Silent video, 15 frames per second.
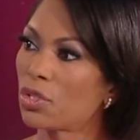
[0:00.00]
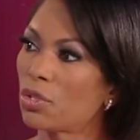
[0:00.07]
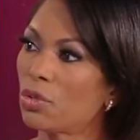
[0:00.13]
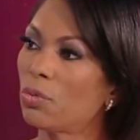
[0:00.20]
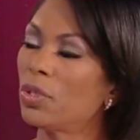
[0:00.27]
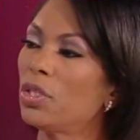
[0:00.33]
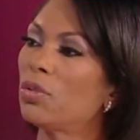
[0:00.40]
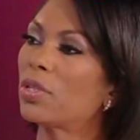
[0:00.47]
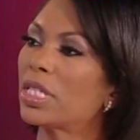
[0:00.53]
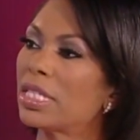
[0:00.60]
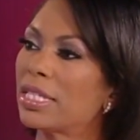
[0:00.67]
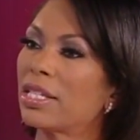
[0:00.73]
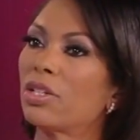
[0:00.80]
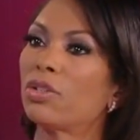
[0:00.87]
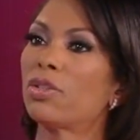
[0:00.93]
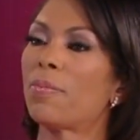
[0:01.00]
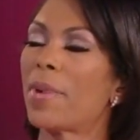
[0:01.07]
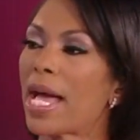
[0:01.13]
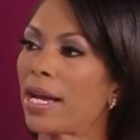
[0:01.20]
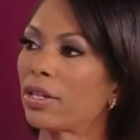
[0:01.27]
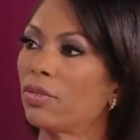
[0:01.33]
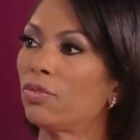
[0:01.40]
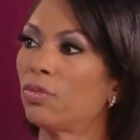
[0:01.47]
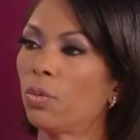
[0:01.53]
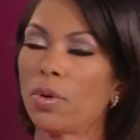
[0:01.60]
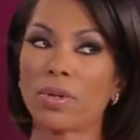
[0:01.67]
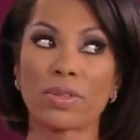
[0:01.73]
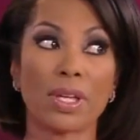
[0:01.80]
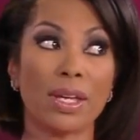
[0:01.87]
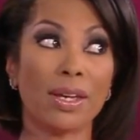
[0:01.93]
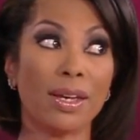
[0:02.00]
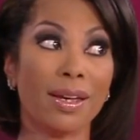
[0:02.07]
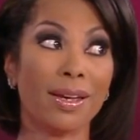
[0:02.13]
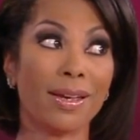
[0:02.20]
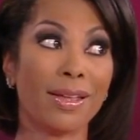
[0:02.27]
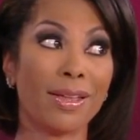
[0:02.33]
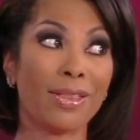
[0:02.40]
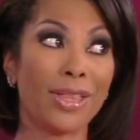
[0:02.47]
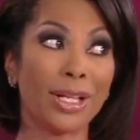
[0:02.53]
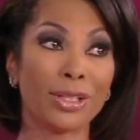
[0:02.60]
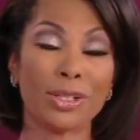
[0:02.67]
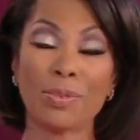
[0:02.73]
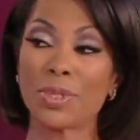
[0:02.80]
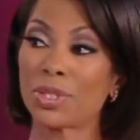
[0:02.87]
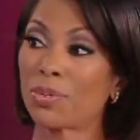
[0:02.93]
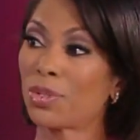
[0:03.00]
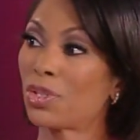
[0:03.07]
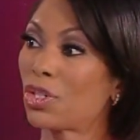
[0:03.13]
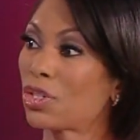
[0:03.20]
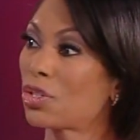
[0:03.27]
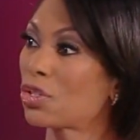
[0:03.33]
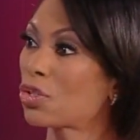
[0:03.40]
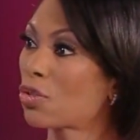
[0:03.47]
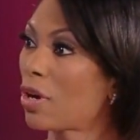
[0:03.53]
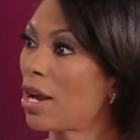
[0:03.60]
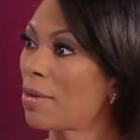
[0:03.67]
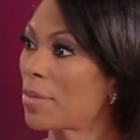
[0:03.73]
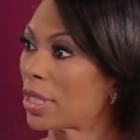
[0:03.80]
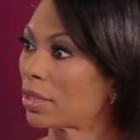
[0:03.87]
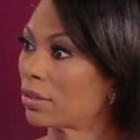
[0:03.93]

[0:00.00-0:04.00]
too, when you consider the back and forth that Loomis was just describing.